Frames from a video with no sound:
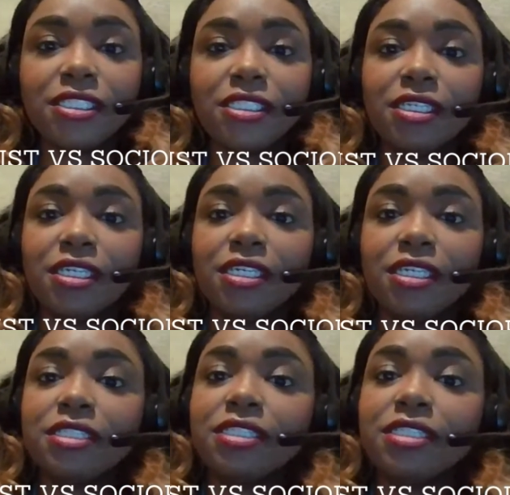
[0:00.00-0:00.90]
Now, when
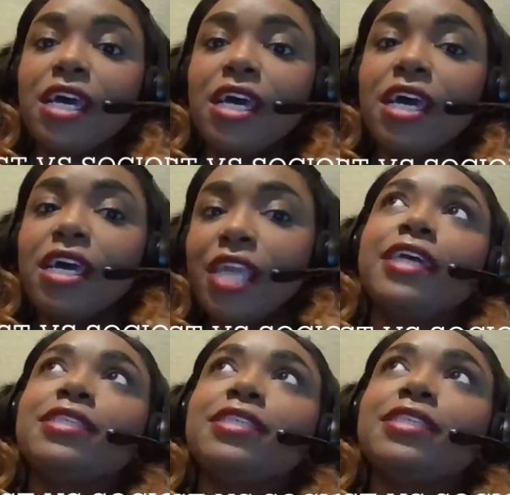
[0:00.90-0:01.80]
you look
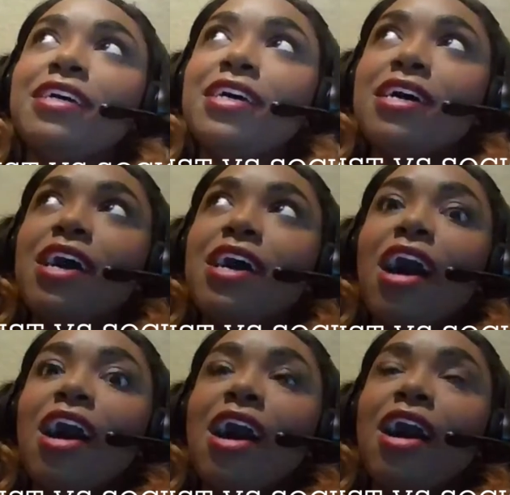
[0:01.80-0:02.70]
at
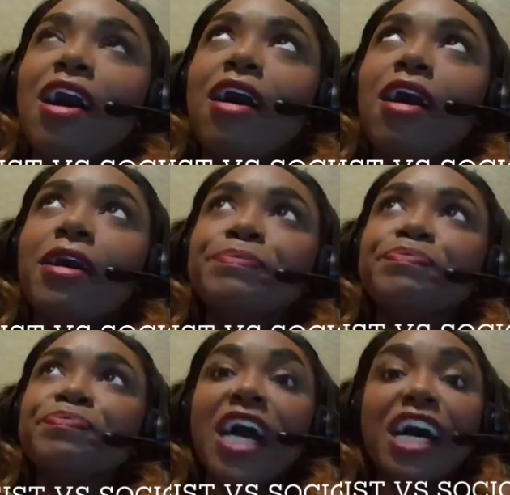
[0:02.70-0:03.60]
um,